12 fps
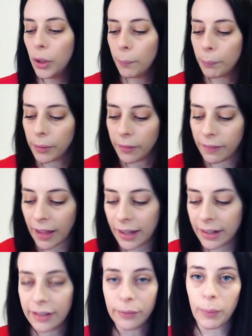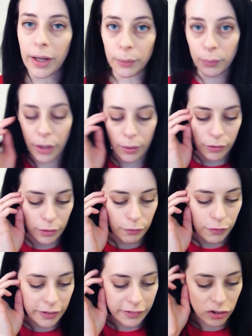but that is where you would go to
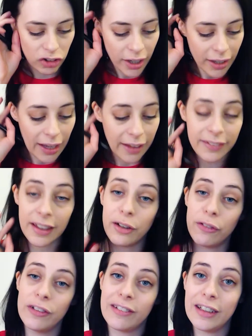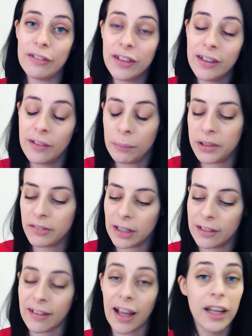first to check. And then obviously, if it didn't
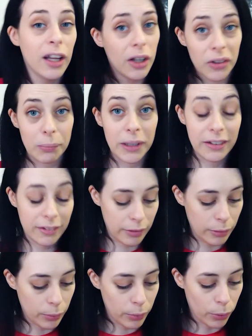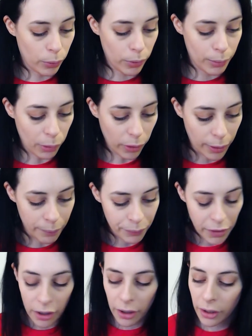specifically say, speak to your employer.
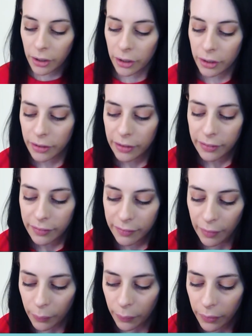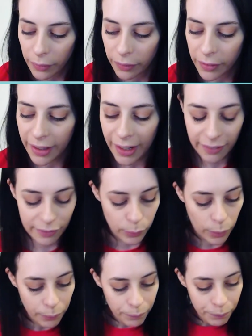So the next one